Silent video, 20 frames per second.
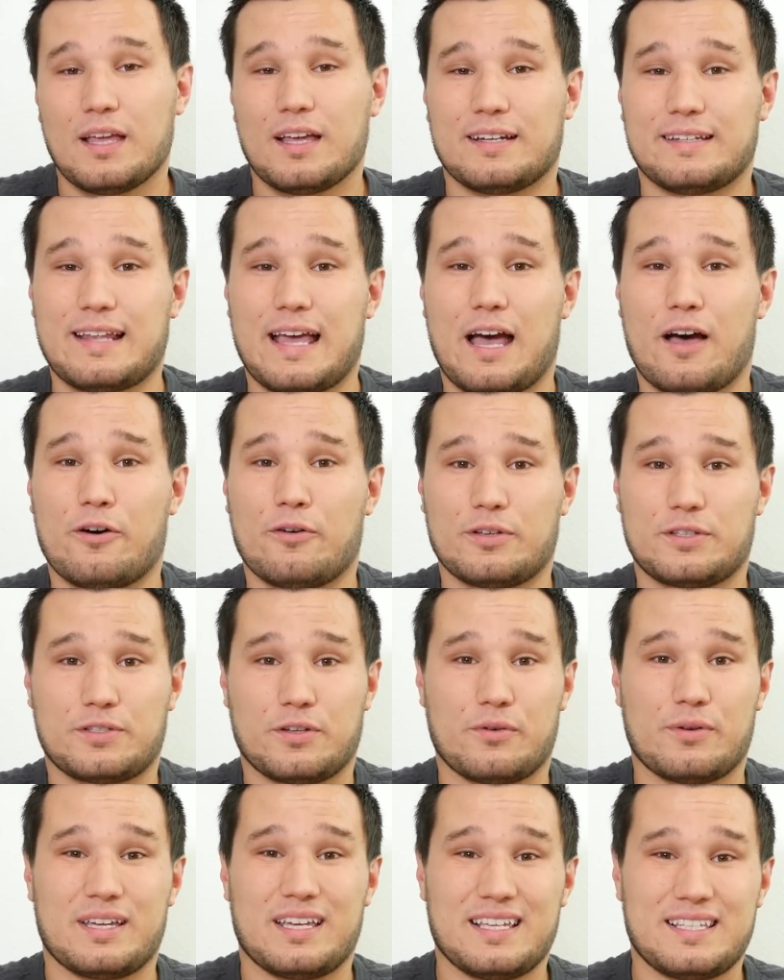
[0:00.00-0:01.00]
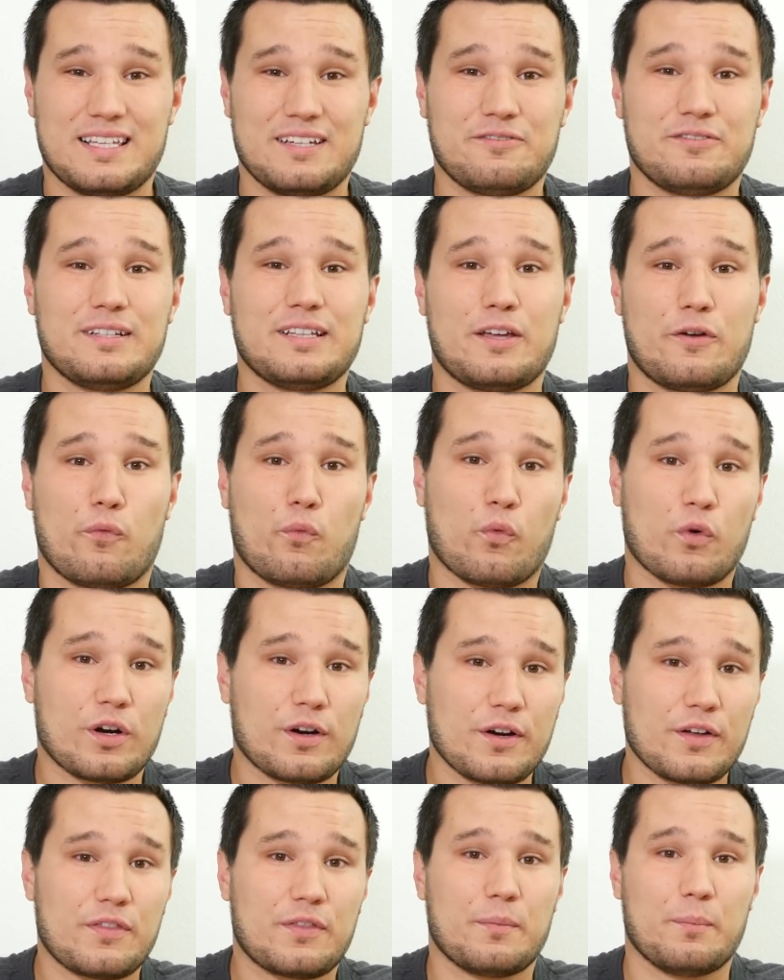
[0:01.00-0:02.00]
Now, so is it really
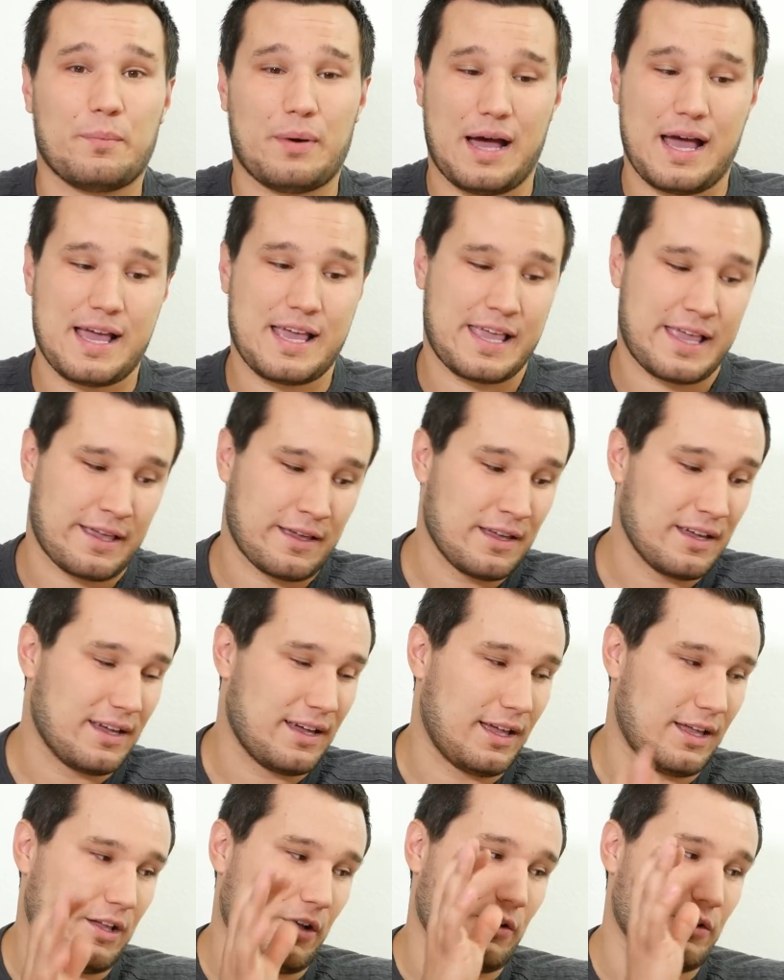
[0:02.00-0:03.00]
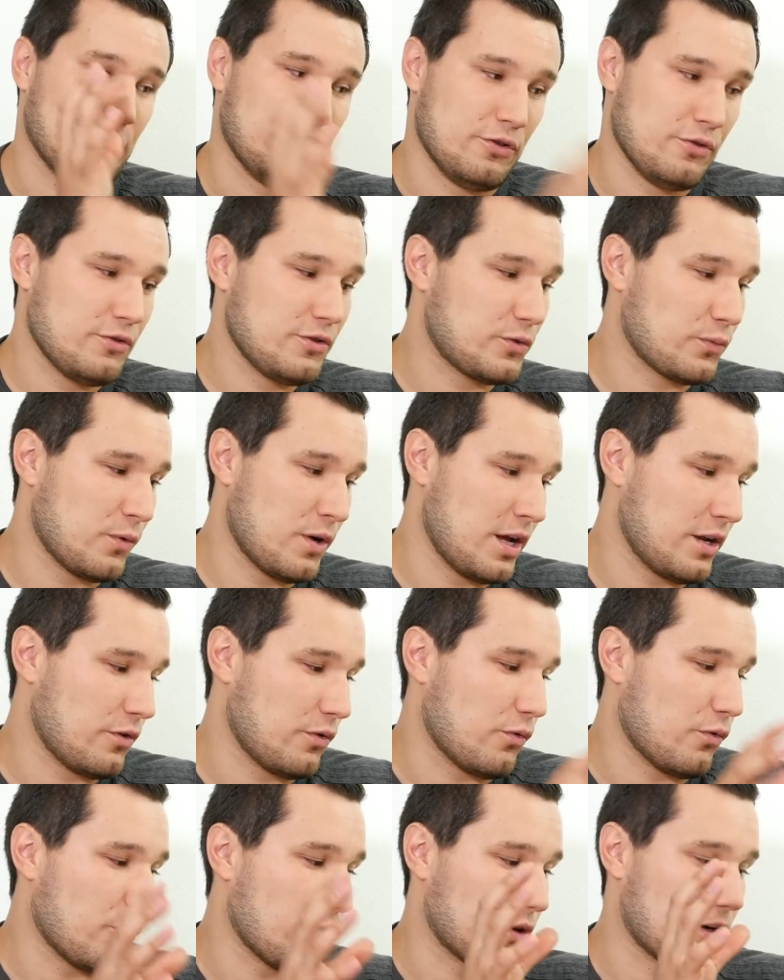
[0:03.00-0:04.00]
worth buying a used one
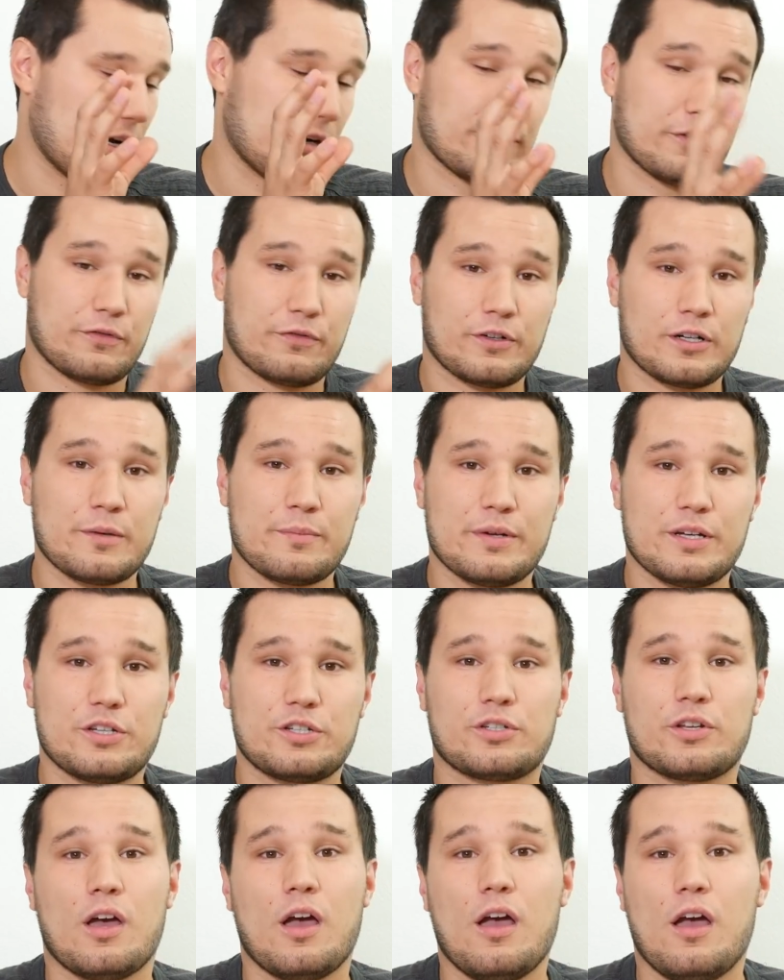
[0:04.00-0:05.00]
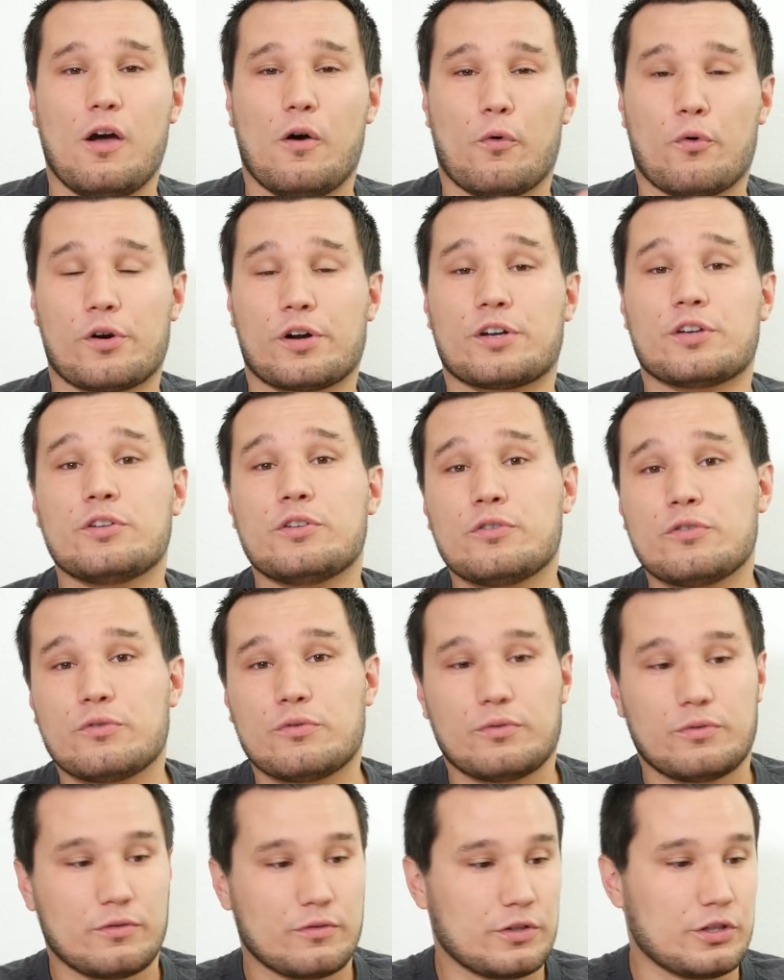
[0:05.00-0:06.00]
or a refurbished or a
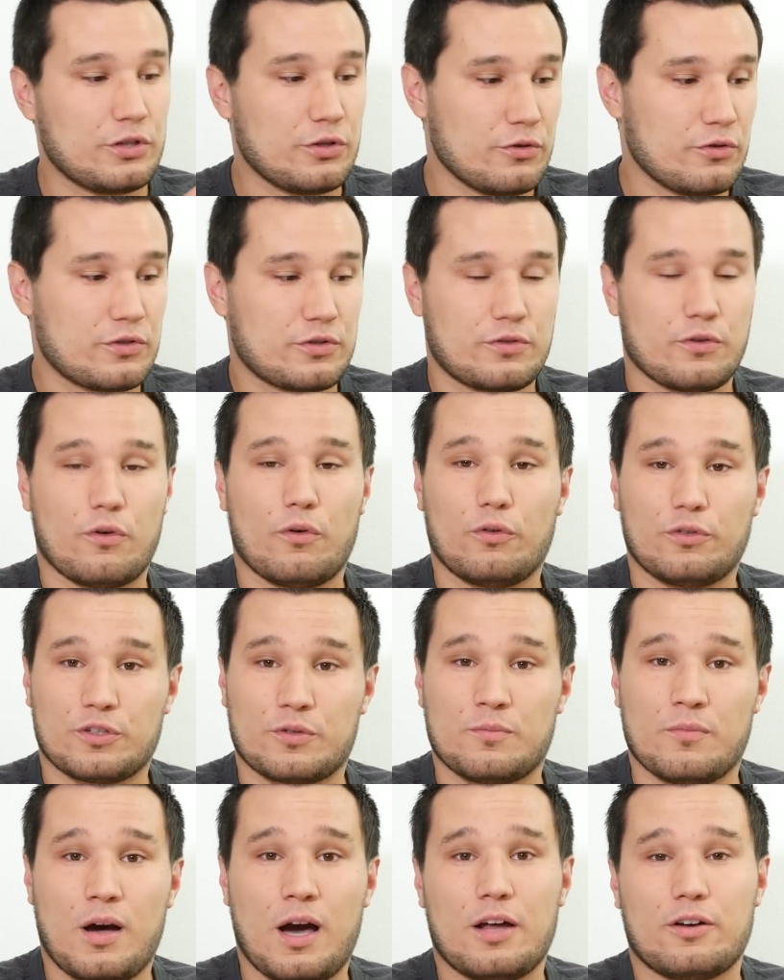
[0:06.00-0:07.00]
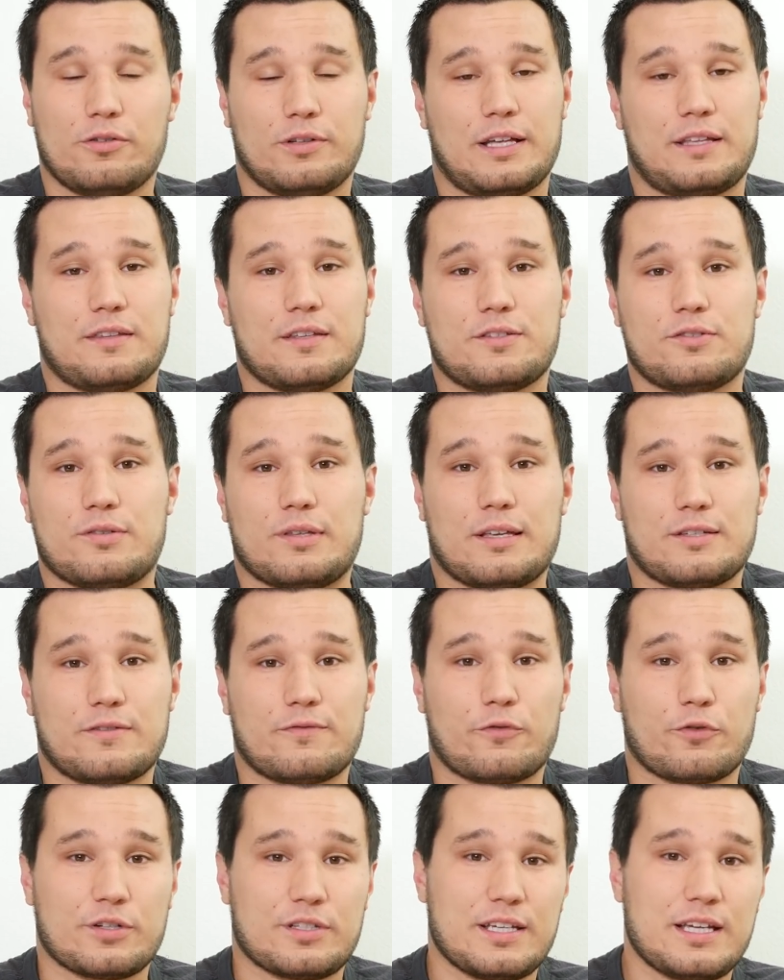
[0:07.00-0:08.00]
new used older model like this
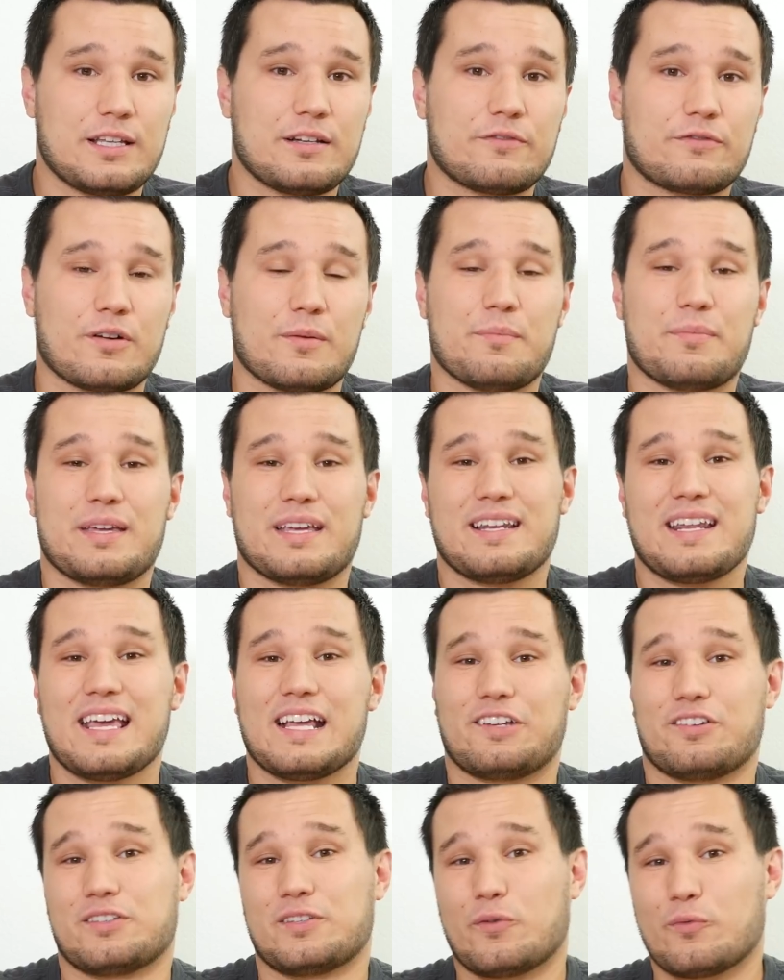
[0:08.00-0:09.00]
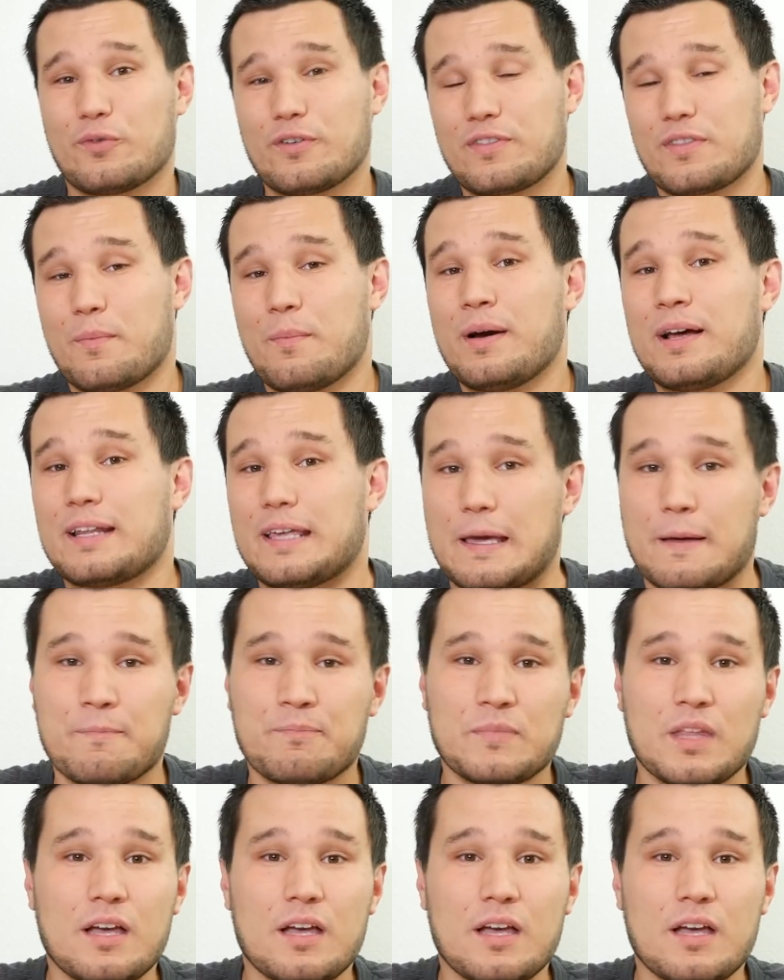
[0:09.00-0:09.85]
2014 from B&H? Is it worth the money?